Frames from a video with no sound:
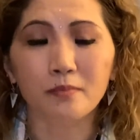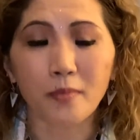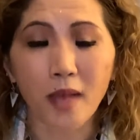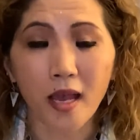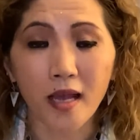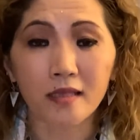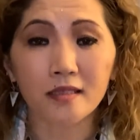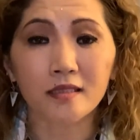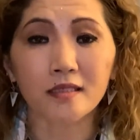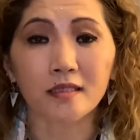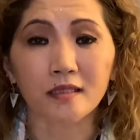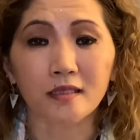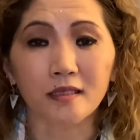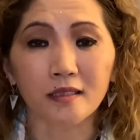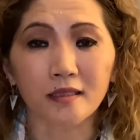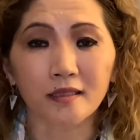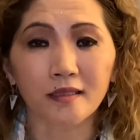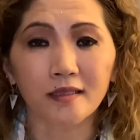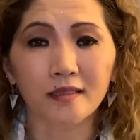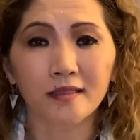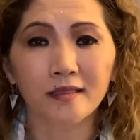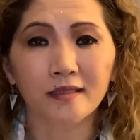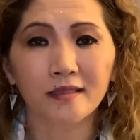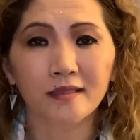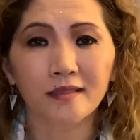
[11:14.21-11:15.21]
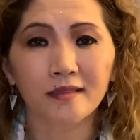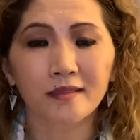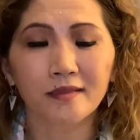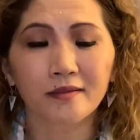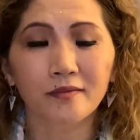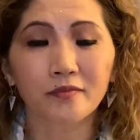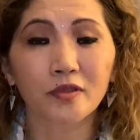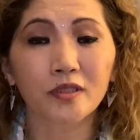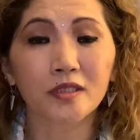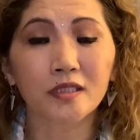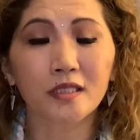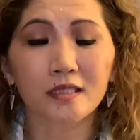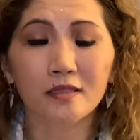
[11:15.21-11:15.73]
magical.
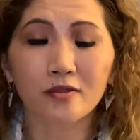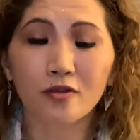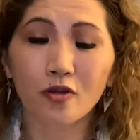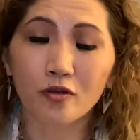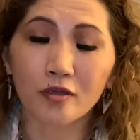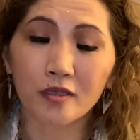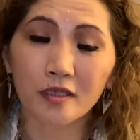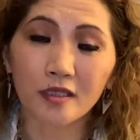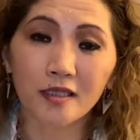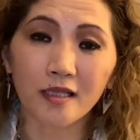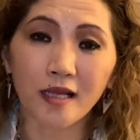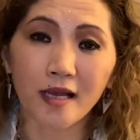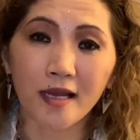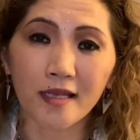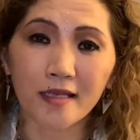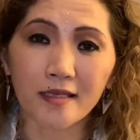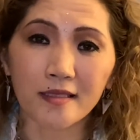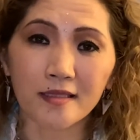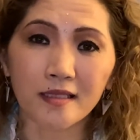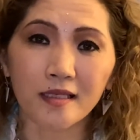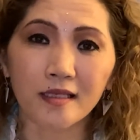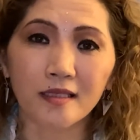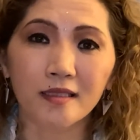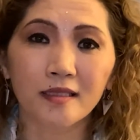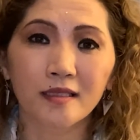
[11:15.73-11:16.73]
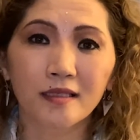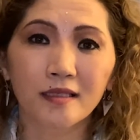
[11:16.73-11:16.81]
We just don't realize it.